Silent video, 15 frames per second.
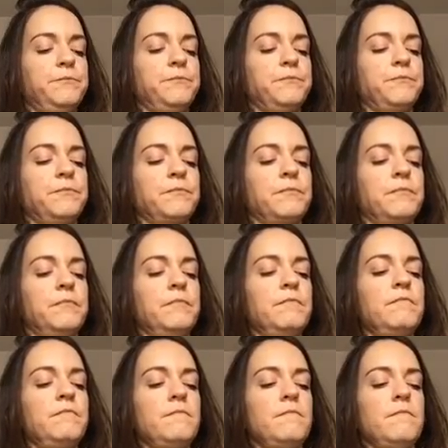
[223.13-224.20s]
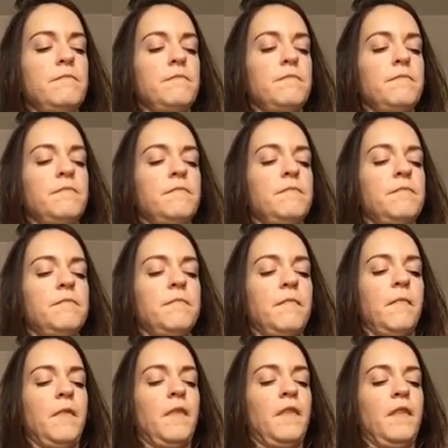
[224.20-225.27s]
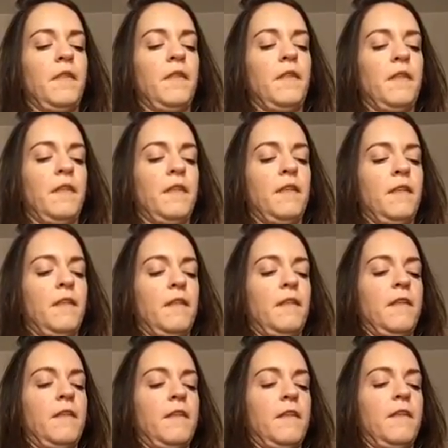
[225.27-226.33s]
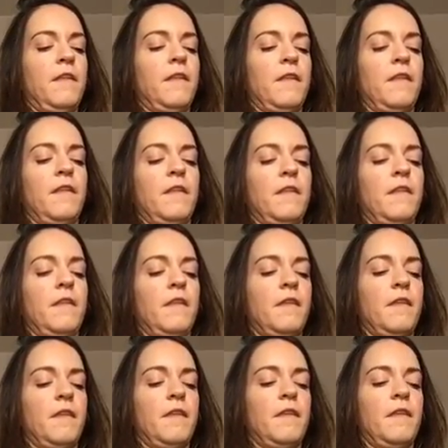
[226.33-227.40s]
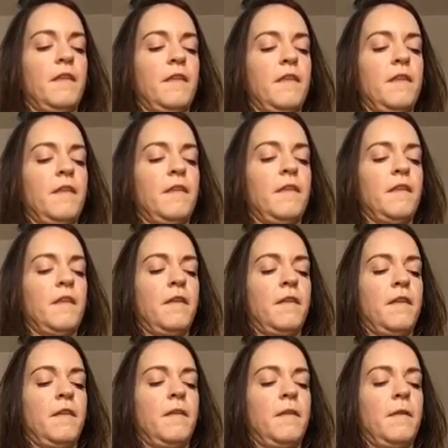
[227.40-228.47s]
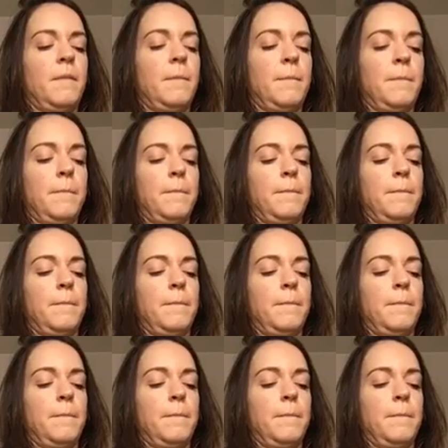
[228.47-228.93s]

[no speech]